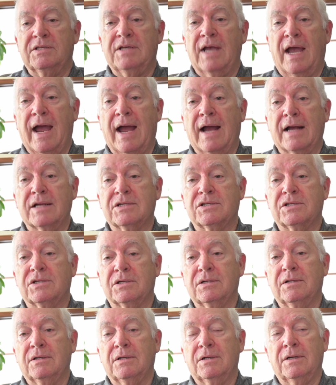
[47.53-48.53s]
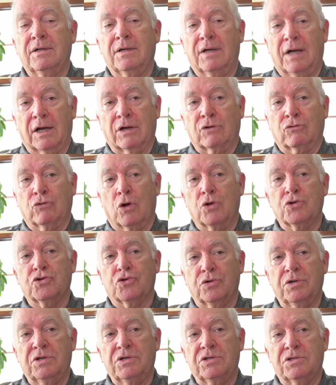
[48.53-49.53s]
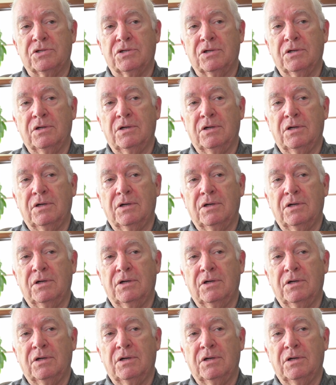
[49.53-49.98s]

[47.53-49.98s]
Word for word: tax on groceries